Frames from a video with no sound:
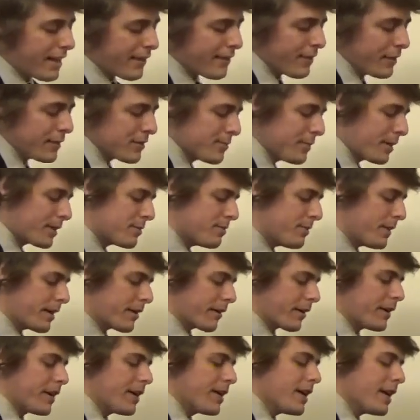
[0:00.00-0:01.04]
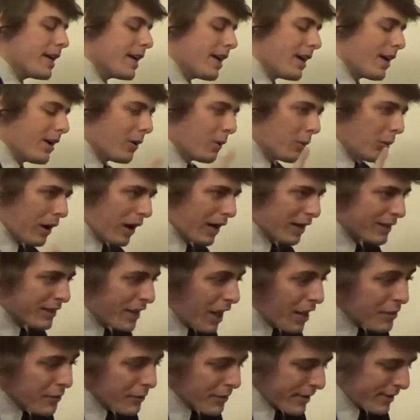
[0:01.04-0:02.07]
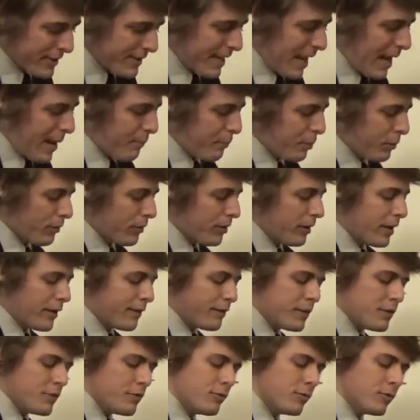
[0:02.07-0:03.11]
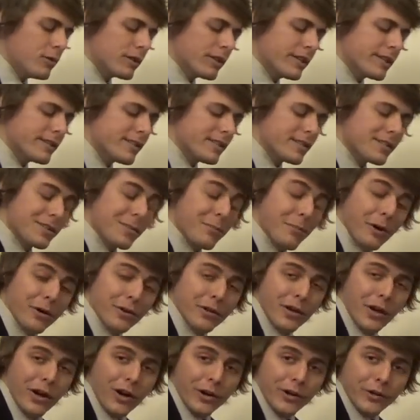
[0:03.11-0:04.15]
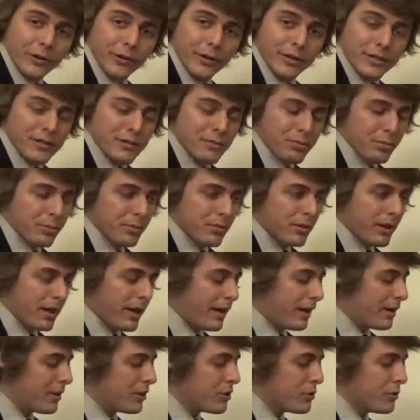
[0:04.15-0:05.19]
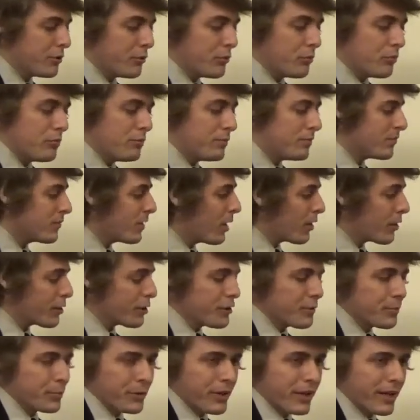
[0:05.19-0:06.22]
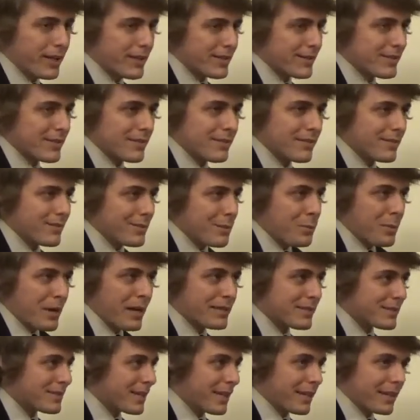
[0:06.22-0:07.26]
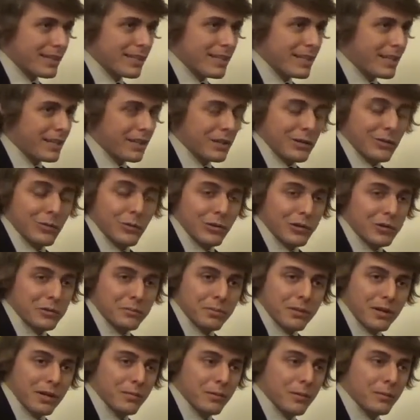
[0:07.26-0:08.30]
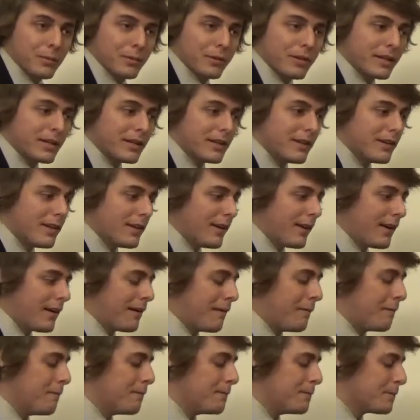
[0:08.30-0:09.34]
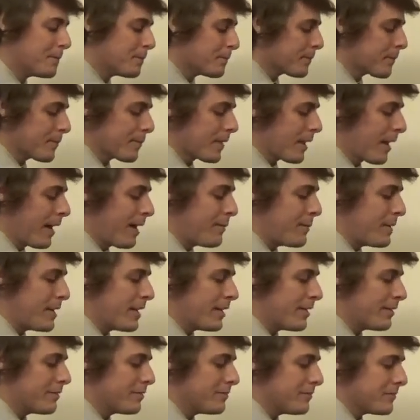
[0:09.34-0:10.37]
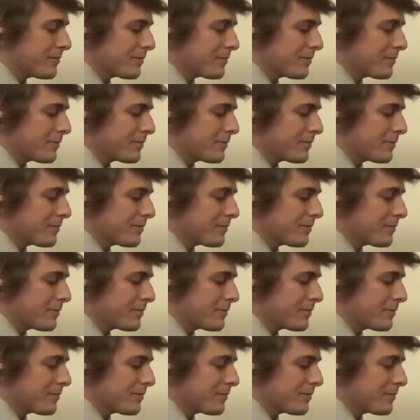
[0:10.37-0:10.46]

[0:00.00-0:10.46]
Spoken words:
feels much better. Another example, if you listen to Martha Argerich, who arguably has the best technique in the world, probably. I mean,